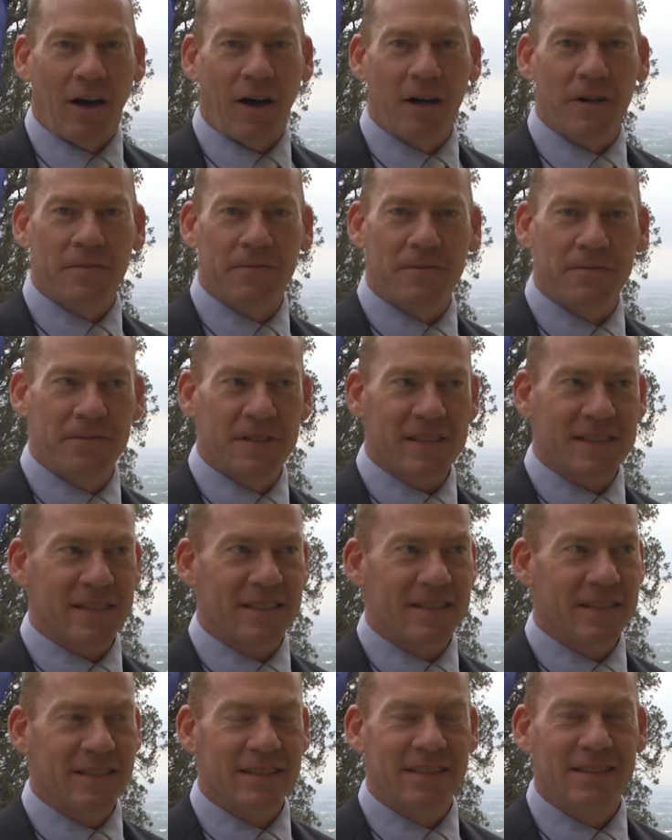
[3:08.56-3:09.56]
I've
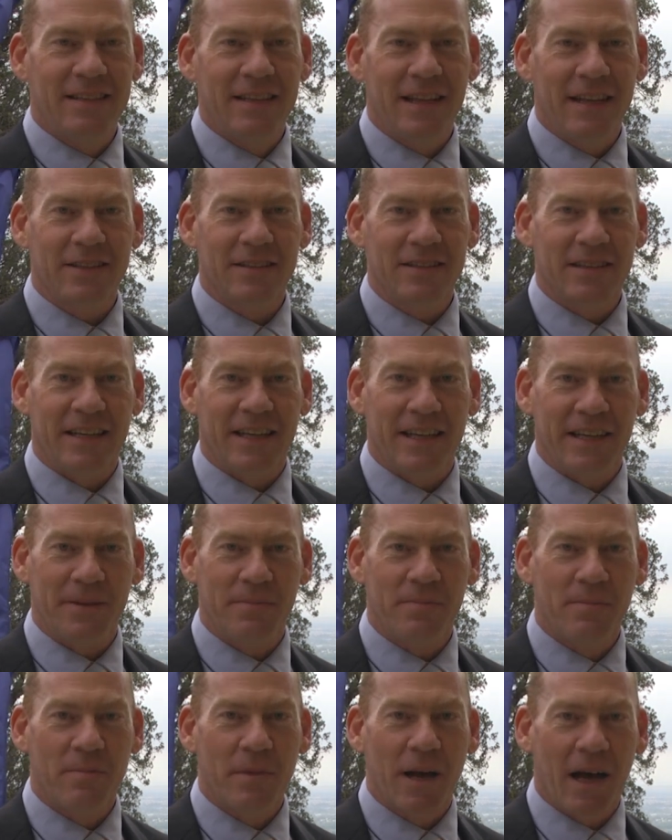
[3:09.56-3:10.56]
visited Italy
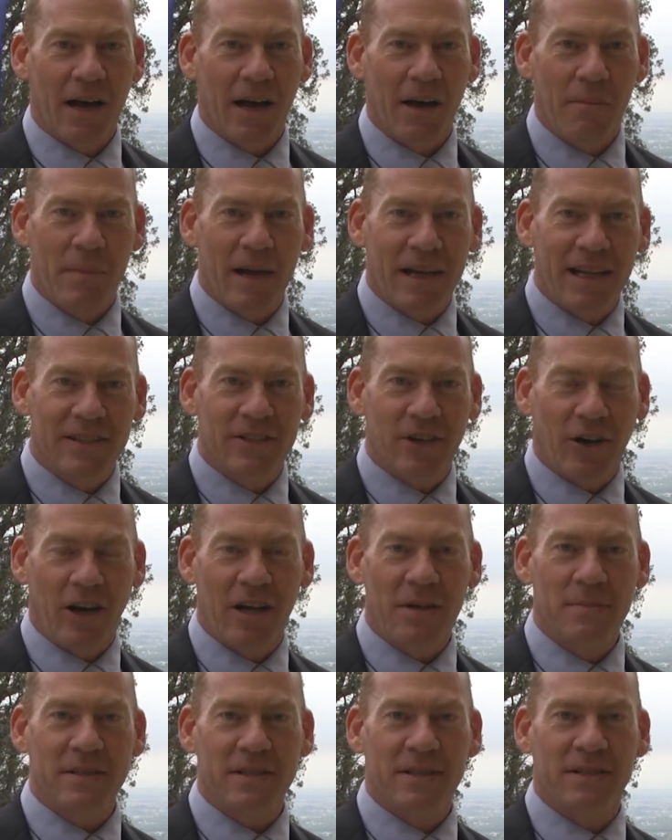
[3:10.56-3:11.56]
many
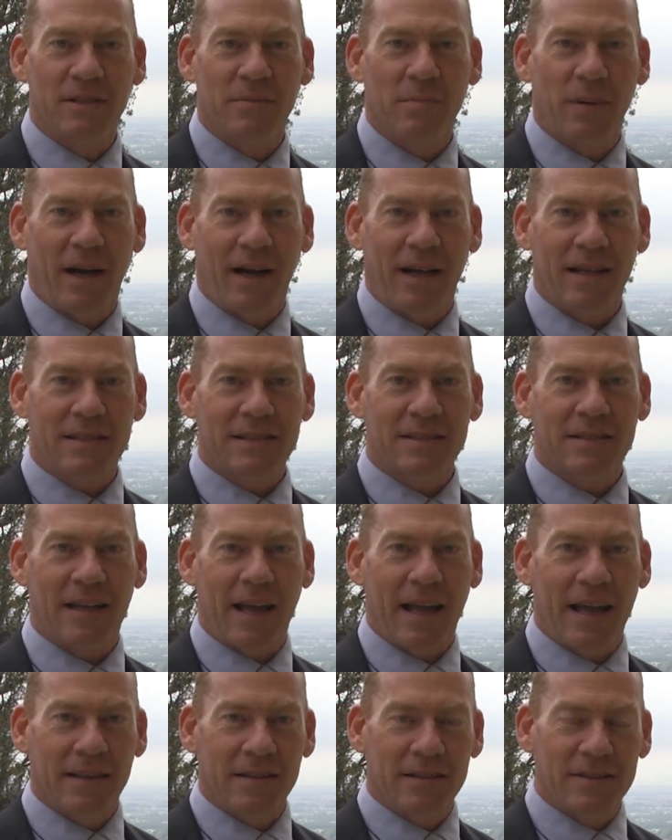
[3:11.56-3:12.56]
times in the past
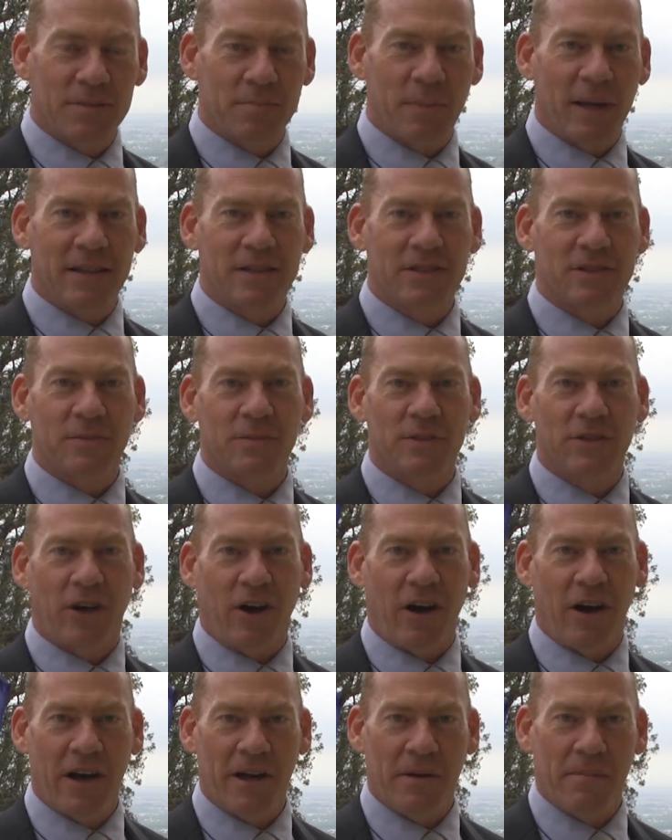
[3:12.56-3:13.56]
and spent some
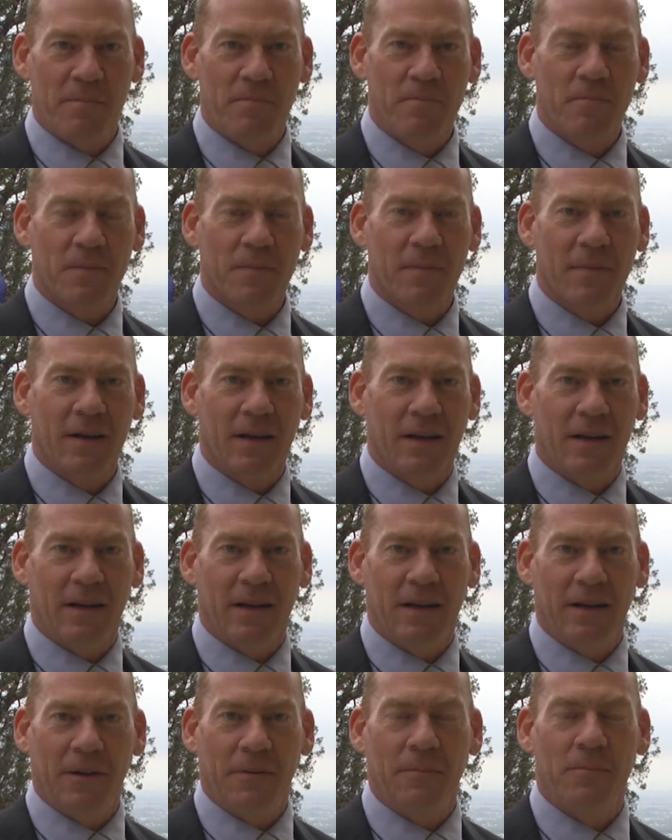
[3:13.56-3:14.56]
time
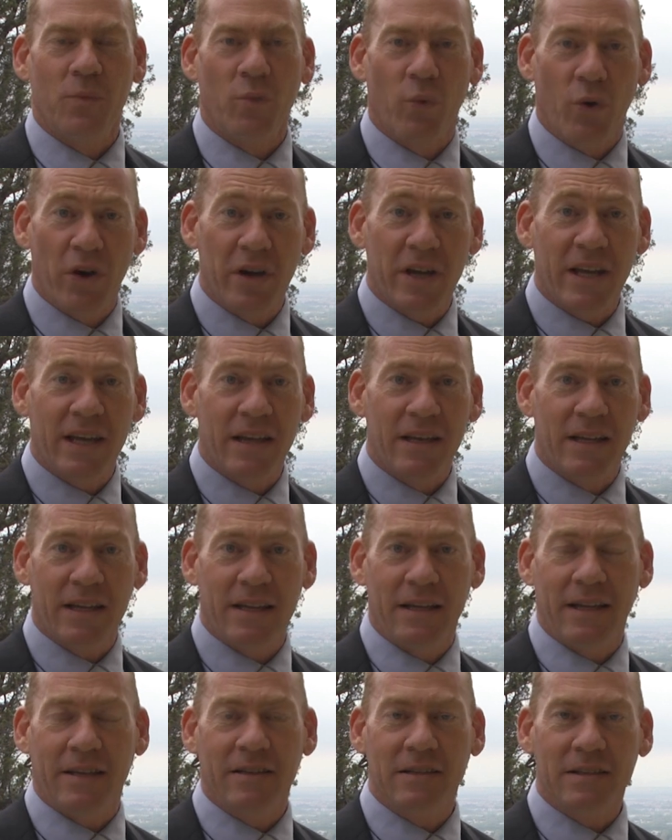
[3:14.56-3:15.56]
working
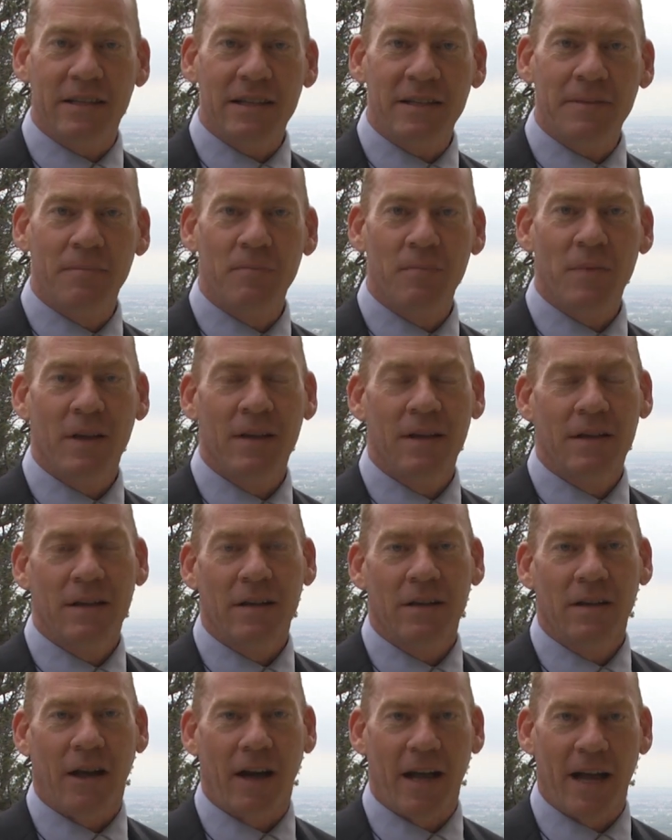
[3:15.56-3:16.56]
in Italy.
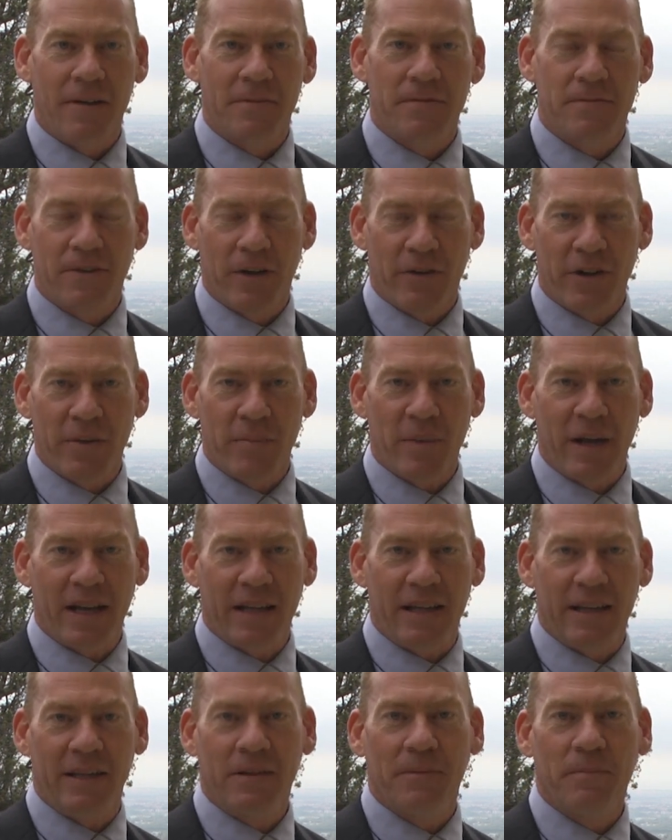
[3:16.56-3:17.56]
I have very
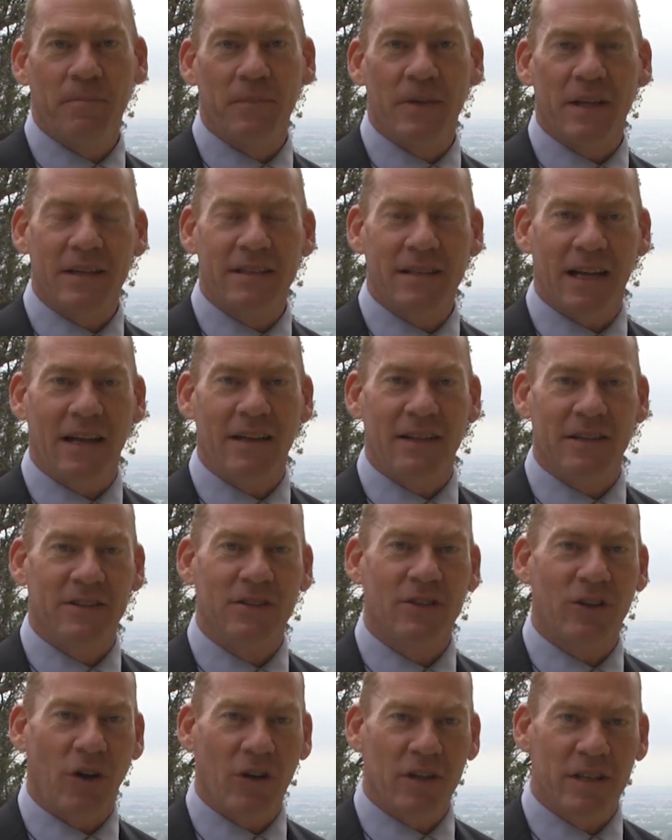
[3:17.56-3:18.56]
many
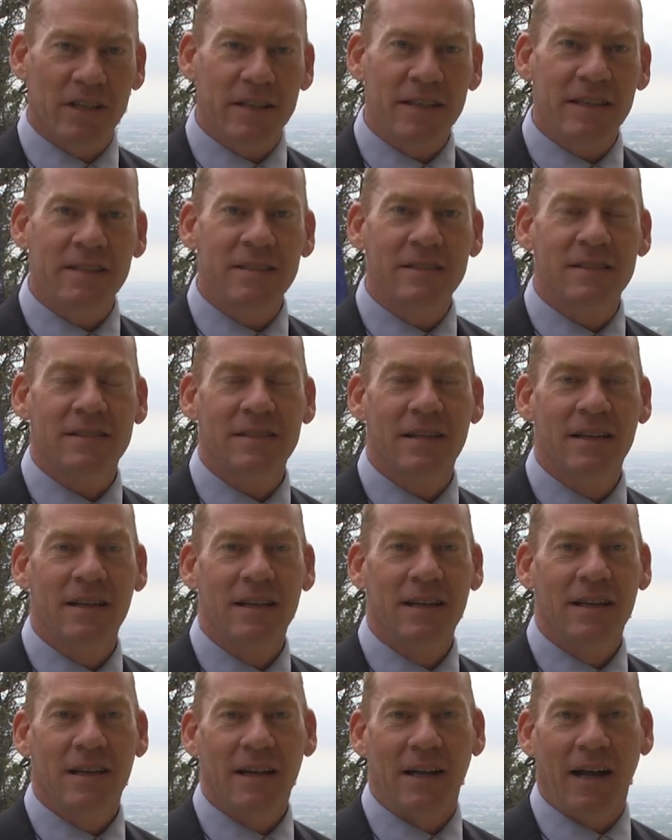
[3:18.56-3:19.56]
Italian colleagues
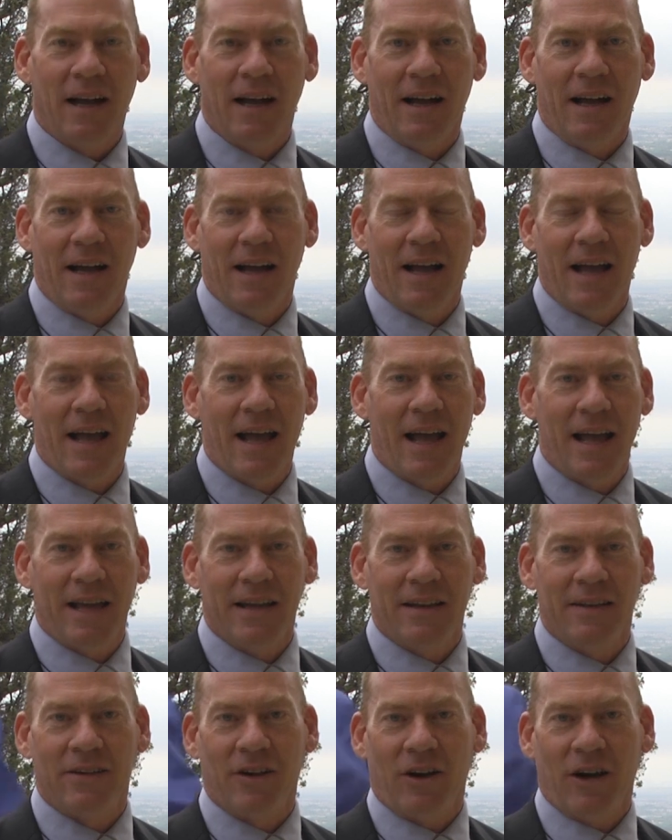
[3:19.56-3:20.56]

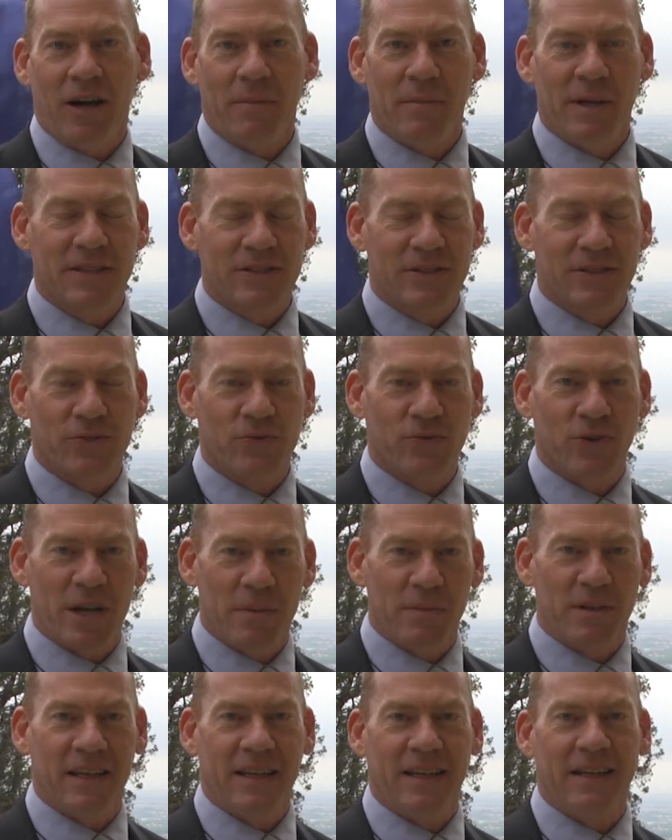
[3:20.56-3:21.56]
and I'm
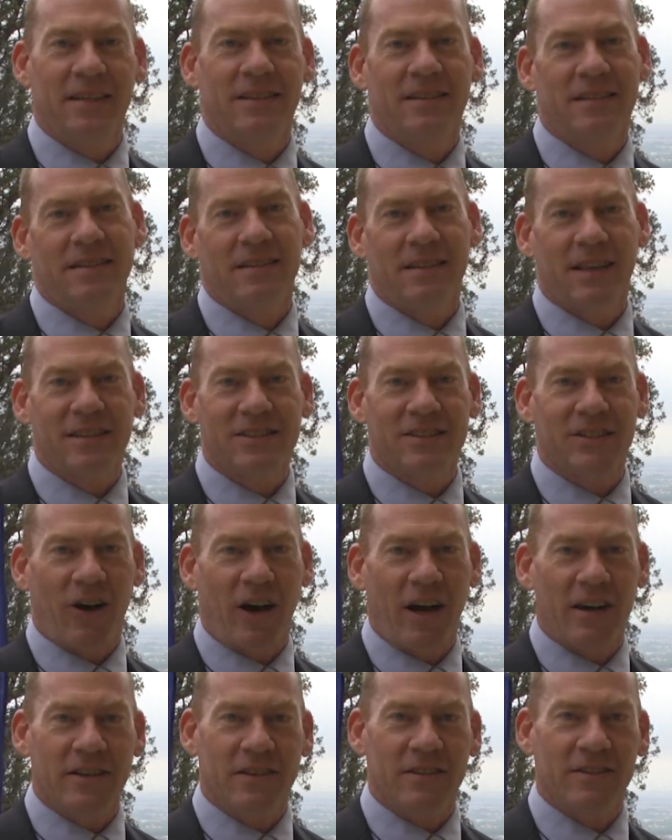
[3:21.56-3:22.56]
extremely
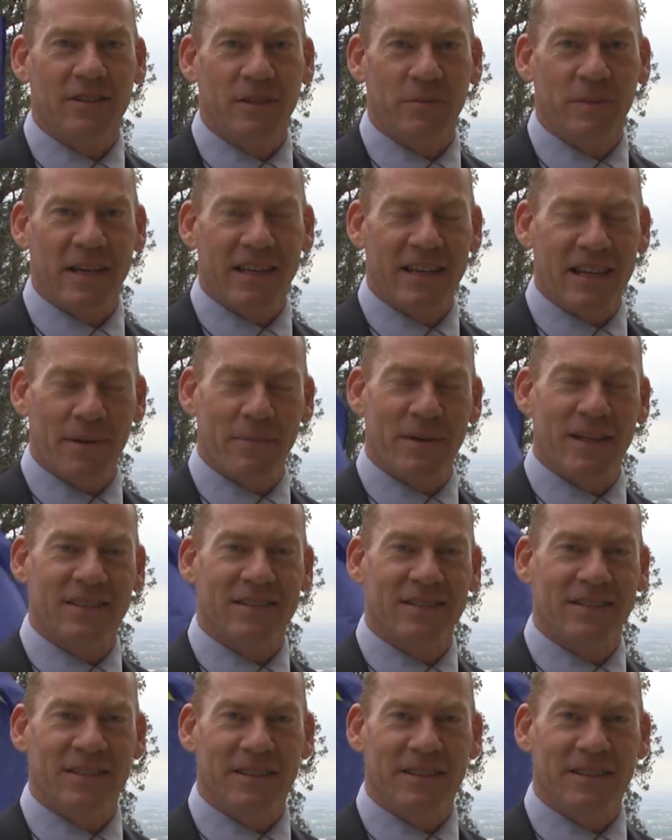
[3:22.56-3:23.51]
excited to be coming to